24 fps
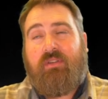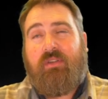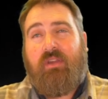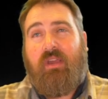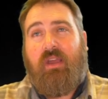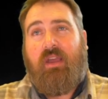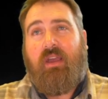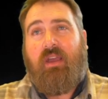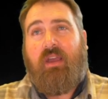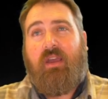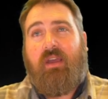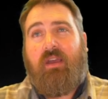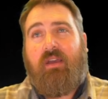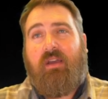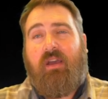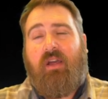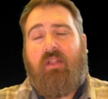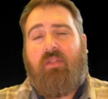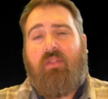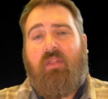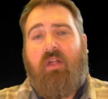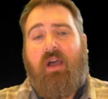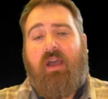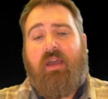a
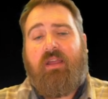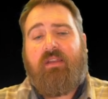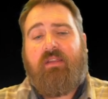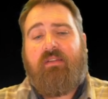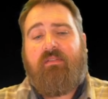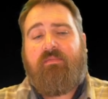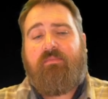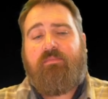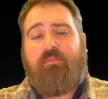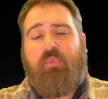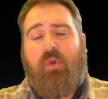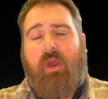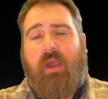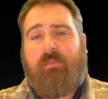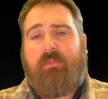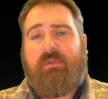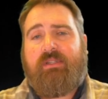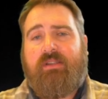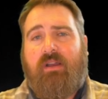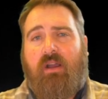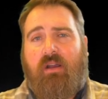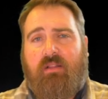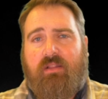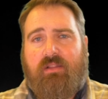lot of
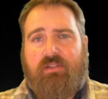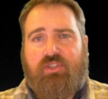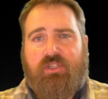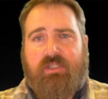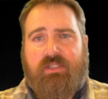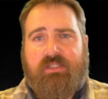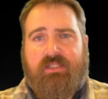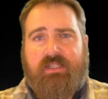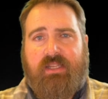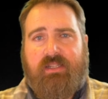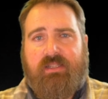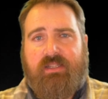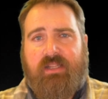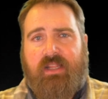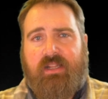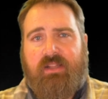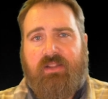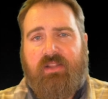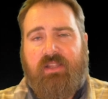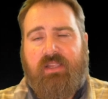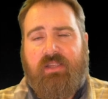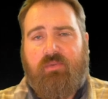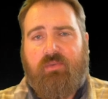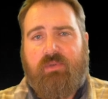primatologists
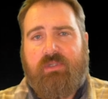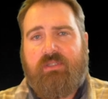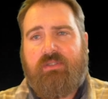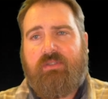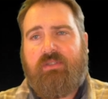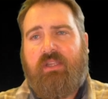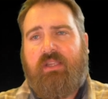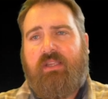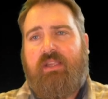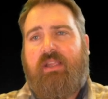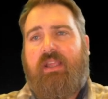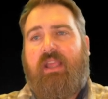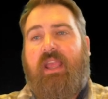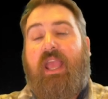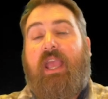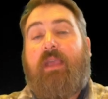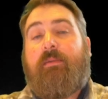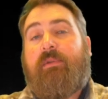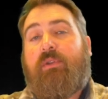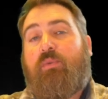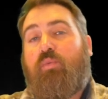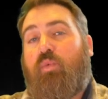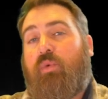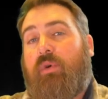and linguists have
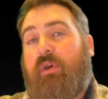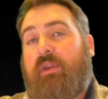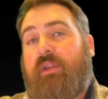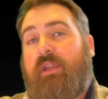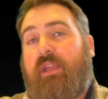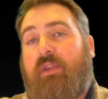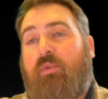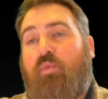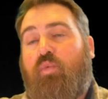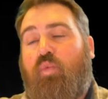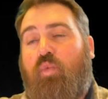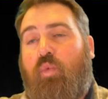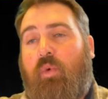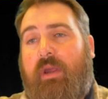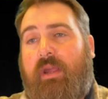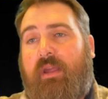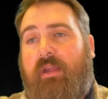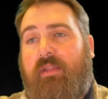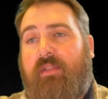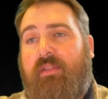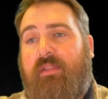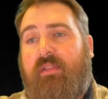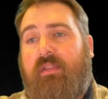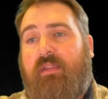been working
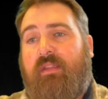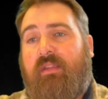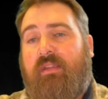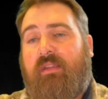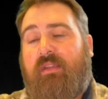with